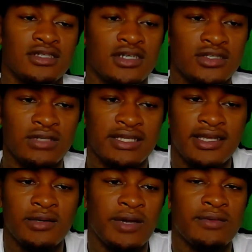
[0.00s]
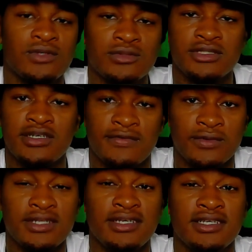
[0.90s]
you let that weight room stuff
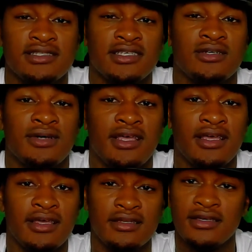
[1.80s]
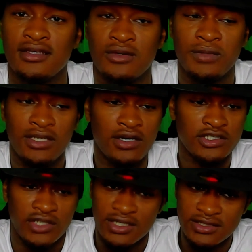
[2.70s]
really get to your head. We all
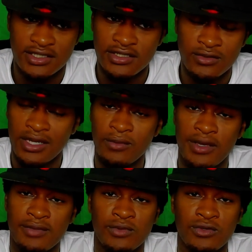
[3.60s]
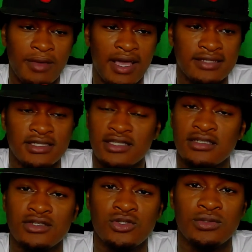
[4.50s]
trying to tell you that weight room has nothing
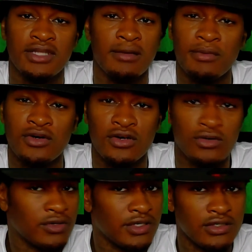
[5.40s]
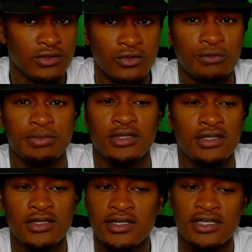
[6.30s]
to do with that ball going in the hoop.
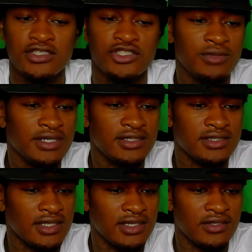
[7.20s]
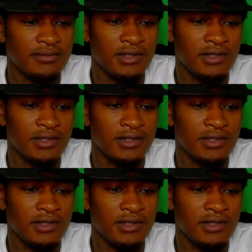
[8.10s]
Cause you ain't the same no more.